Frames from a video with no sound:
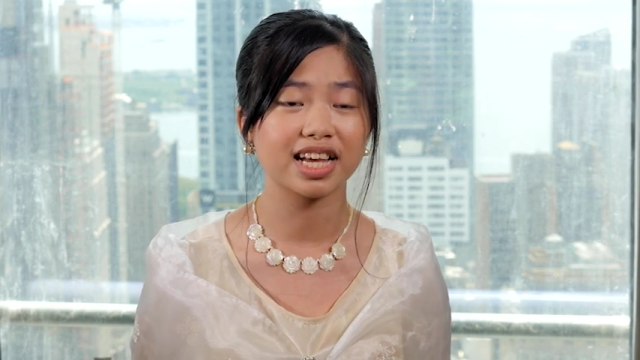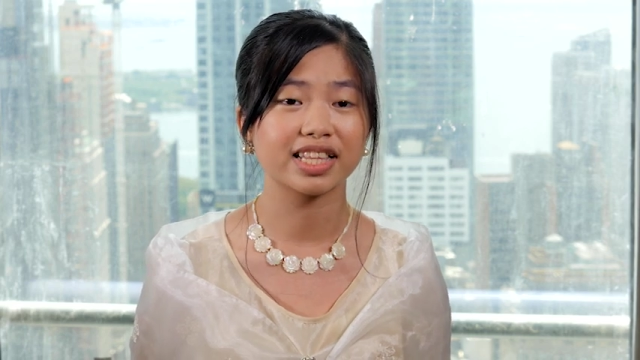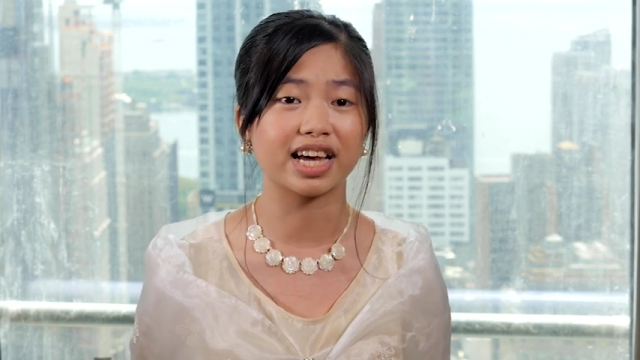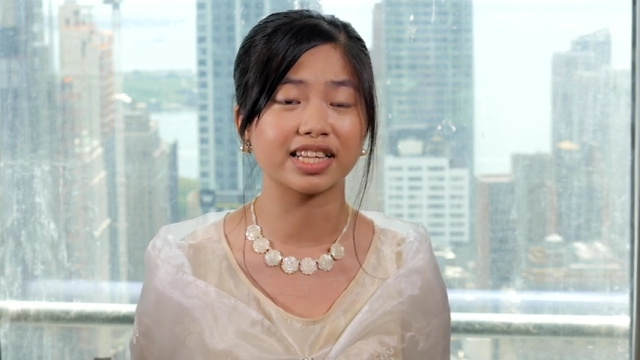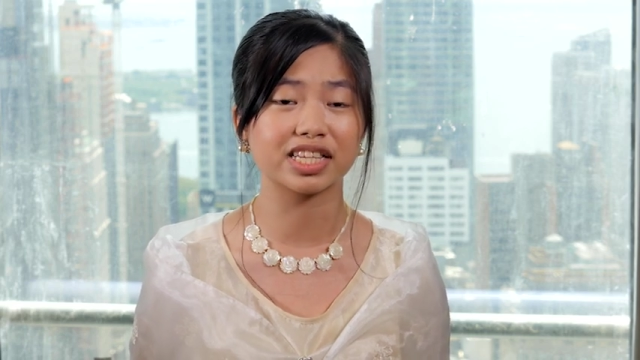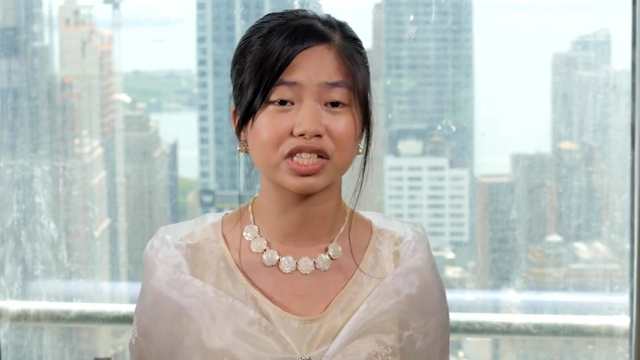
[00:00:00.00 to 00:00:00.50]

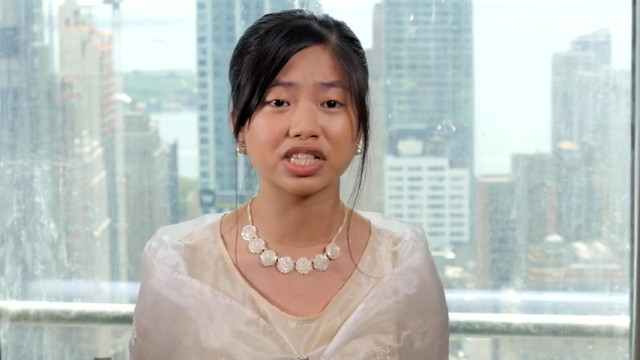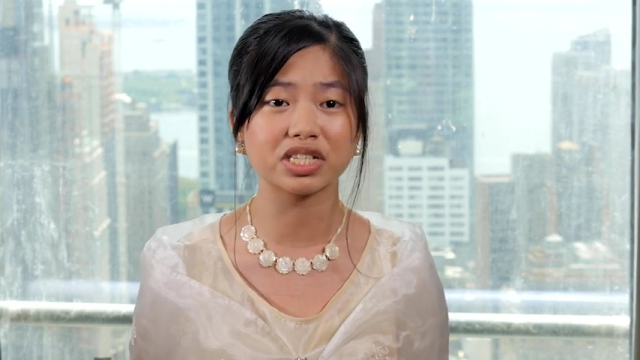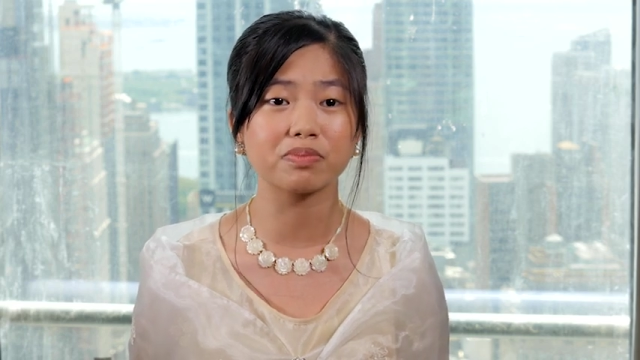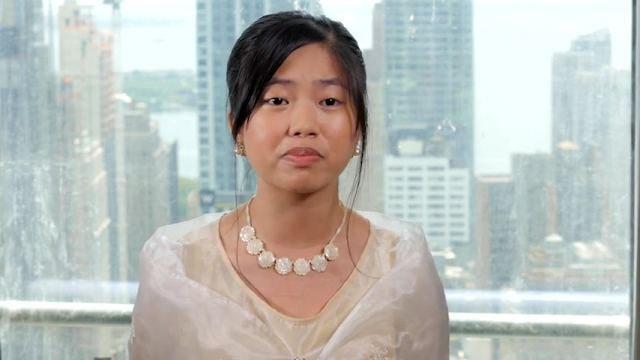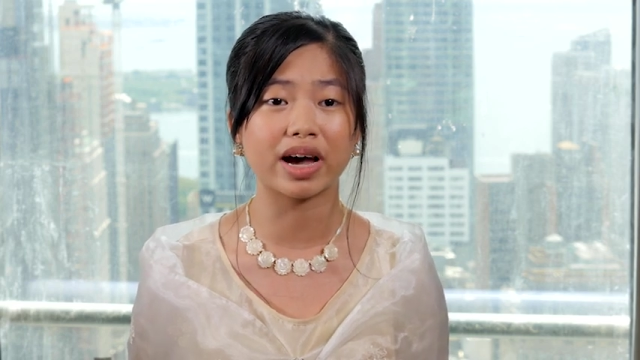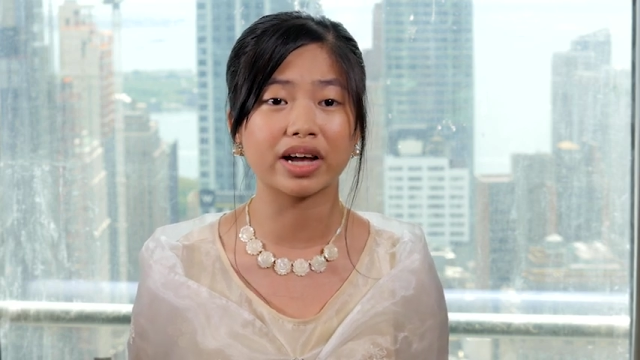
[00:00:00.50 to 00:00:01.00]
that it
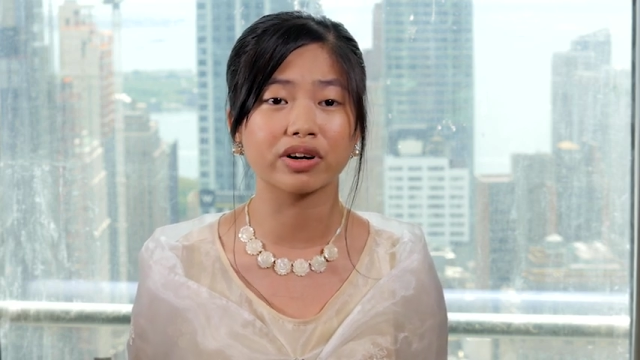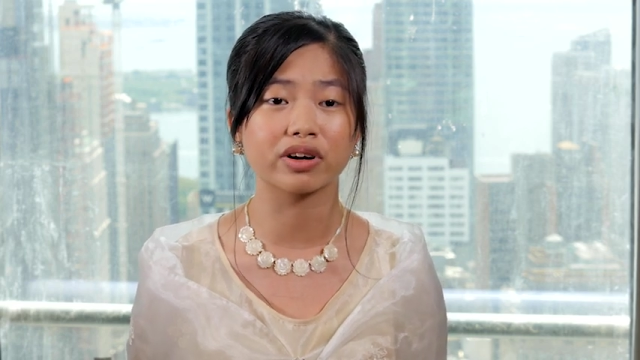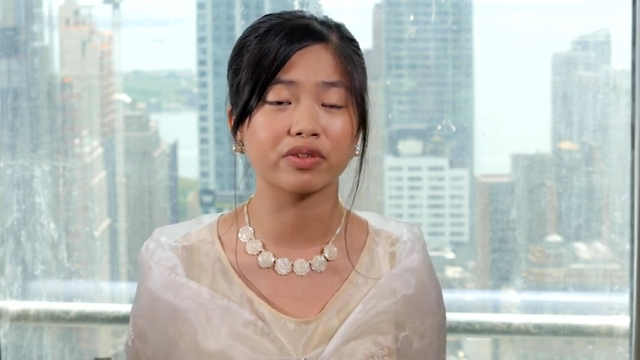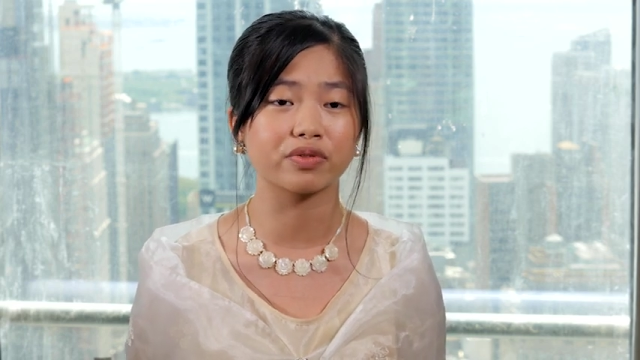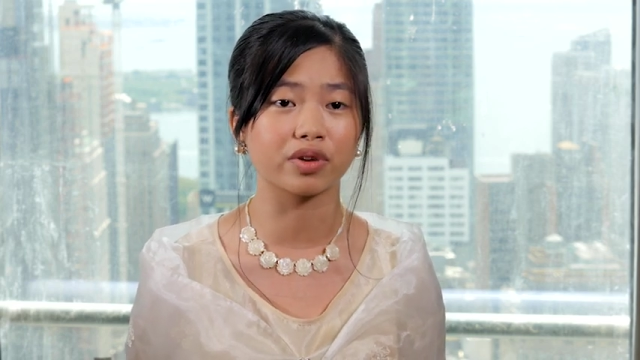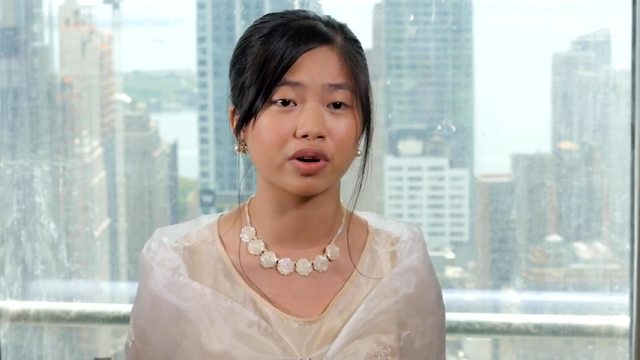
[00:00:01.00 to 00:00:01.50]
doesn't matter
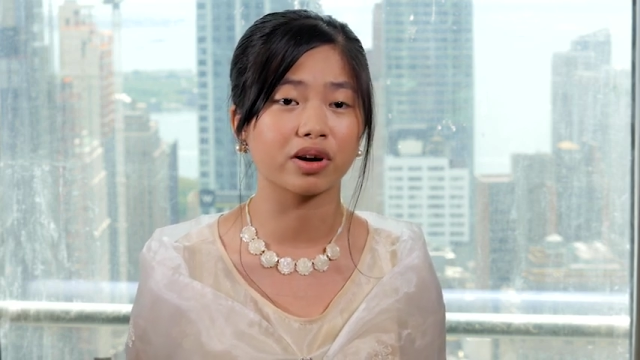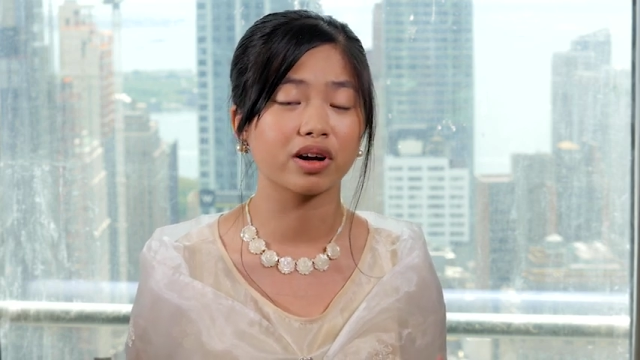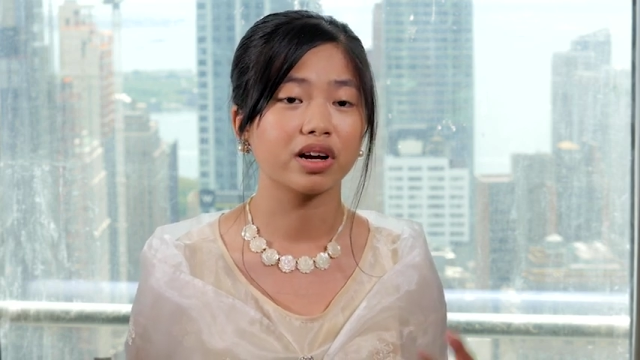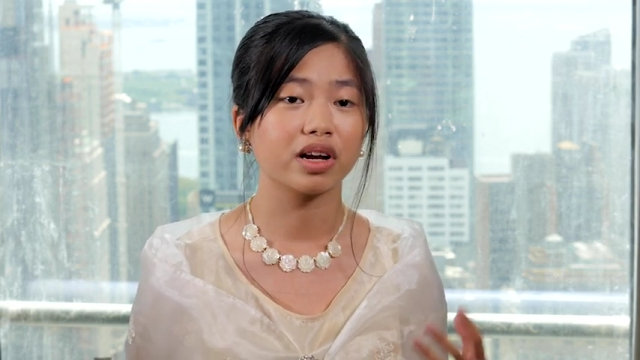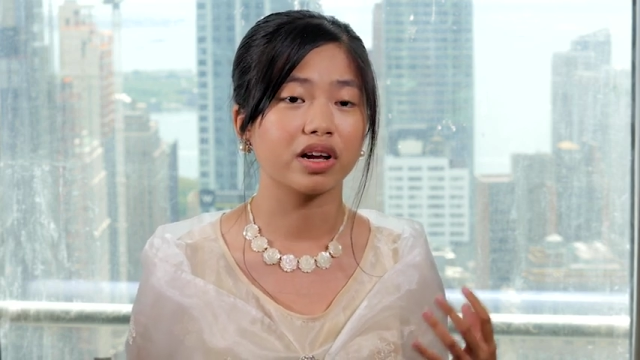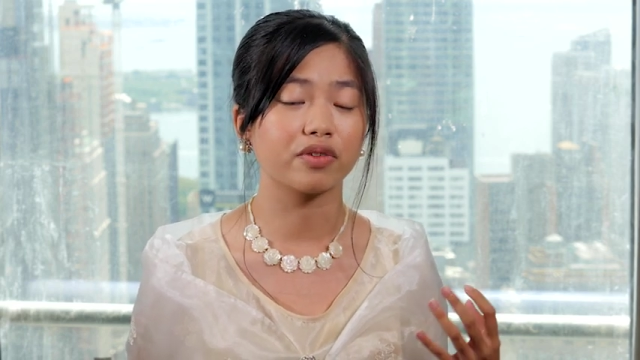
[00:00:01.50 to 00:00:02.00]

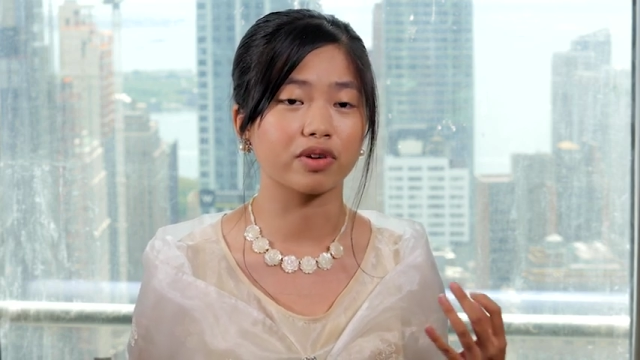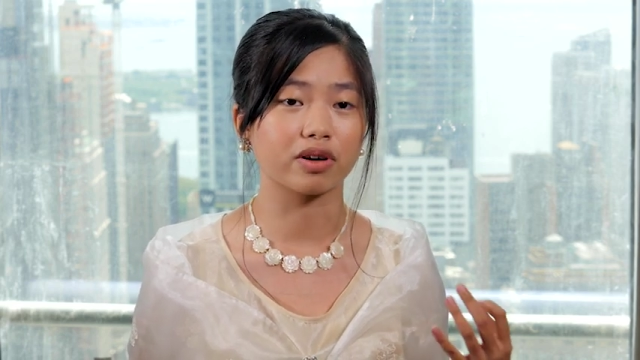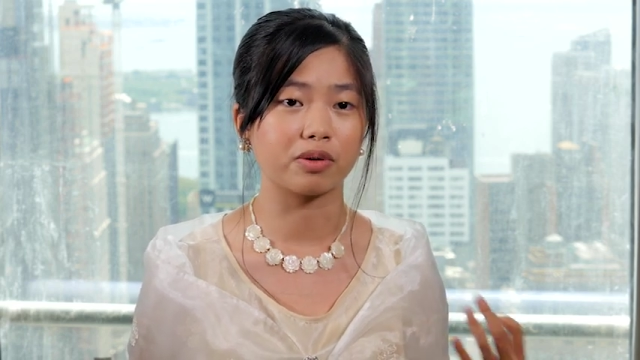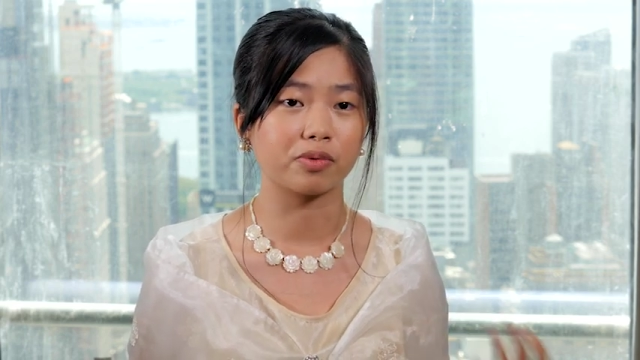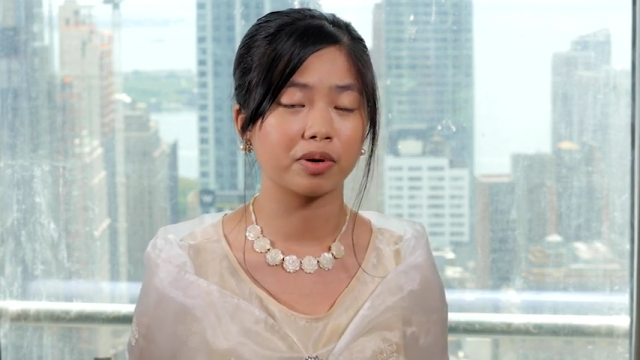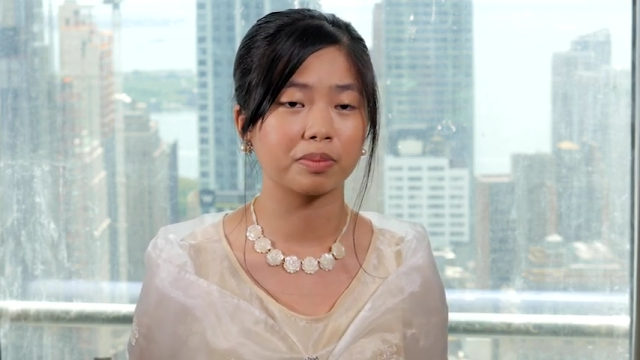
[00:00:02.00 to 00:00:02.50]
if
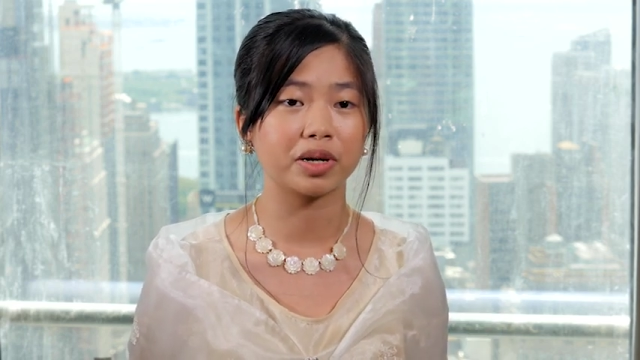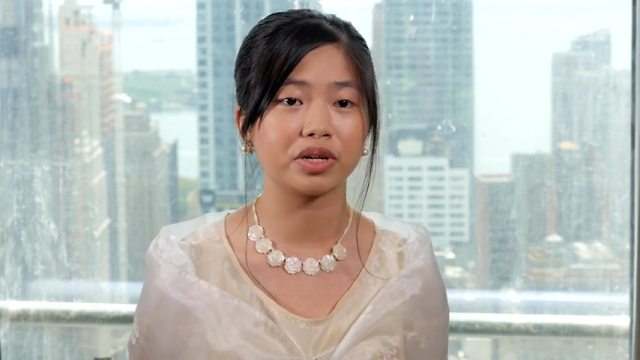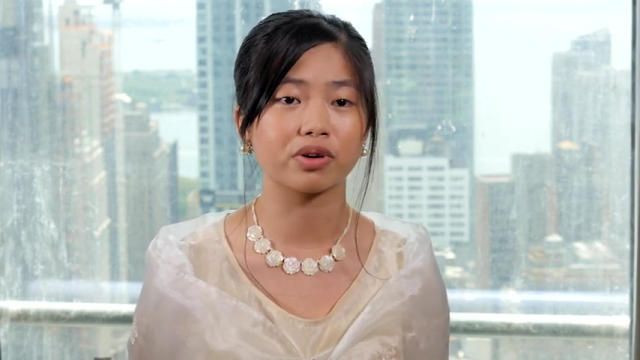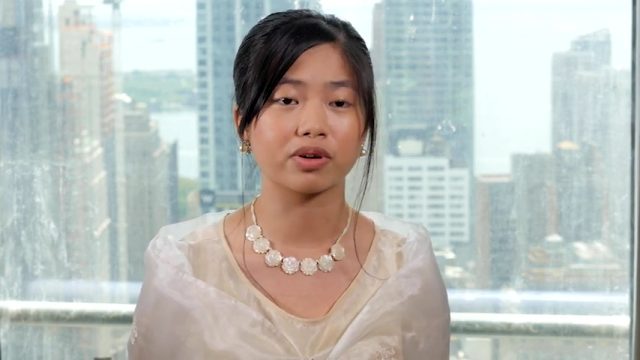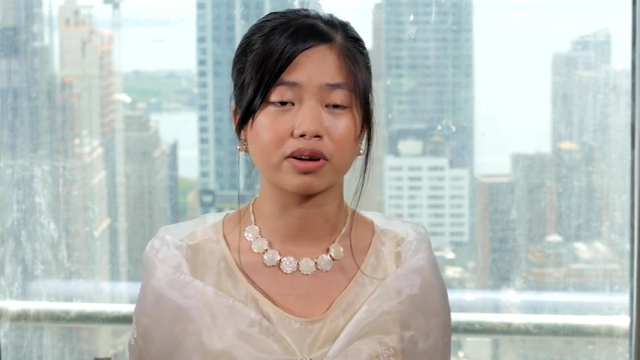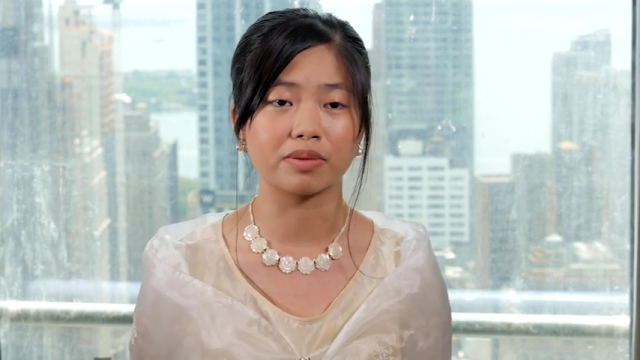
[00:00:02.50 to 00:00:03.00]
you're a
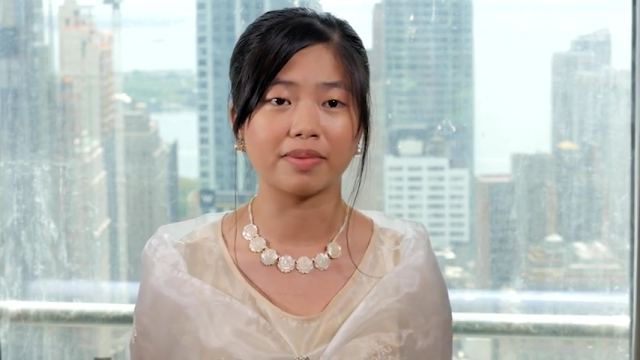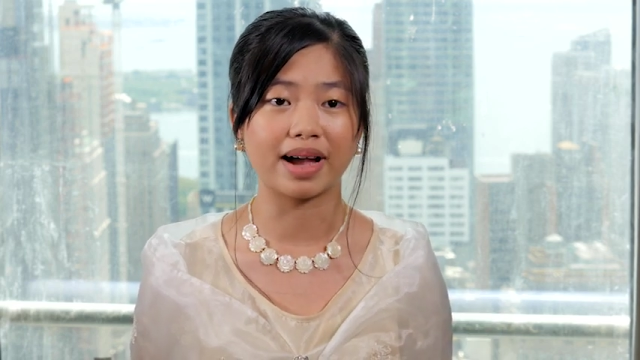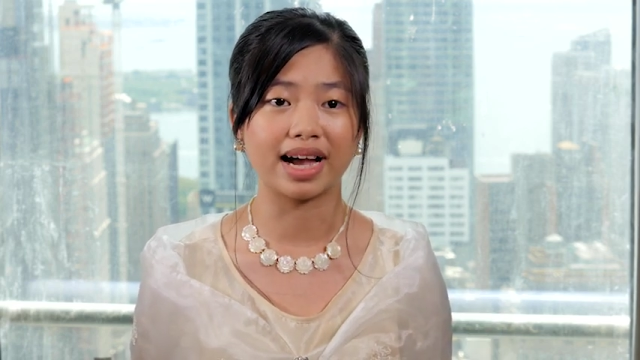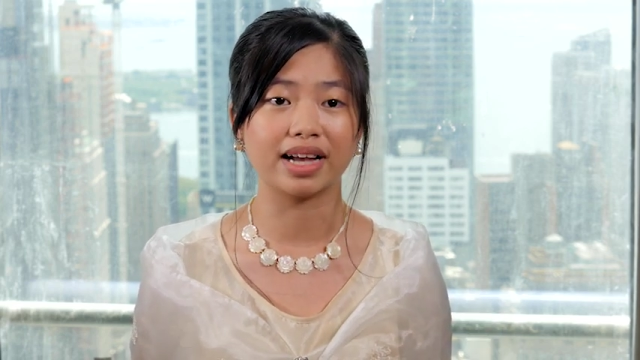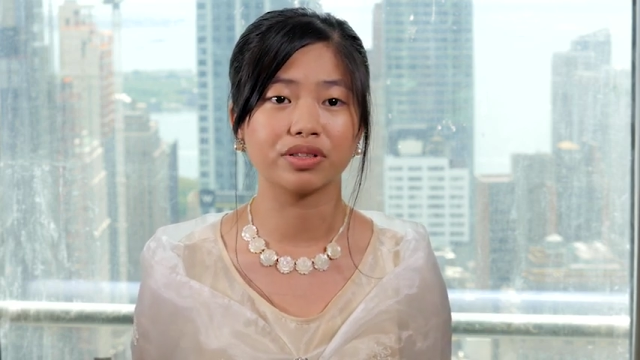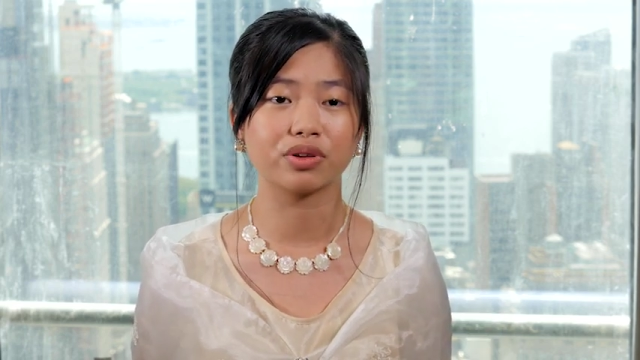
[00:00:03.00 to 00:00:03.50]
woman or a
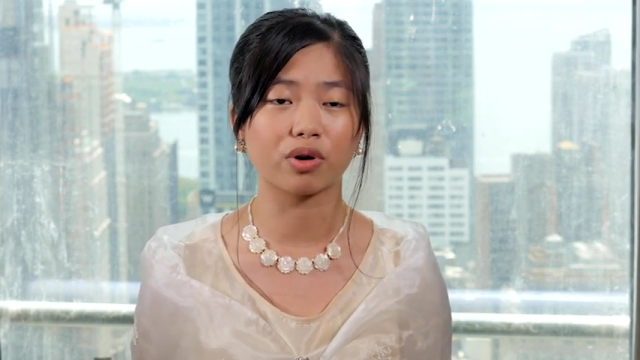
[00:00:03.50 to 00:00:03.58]
man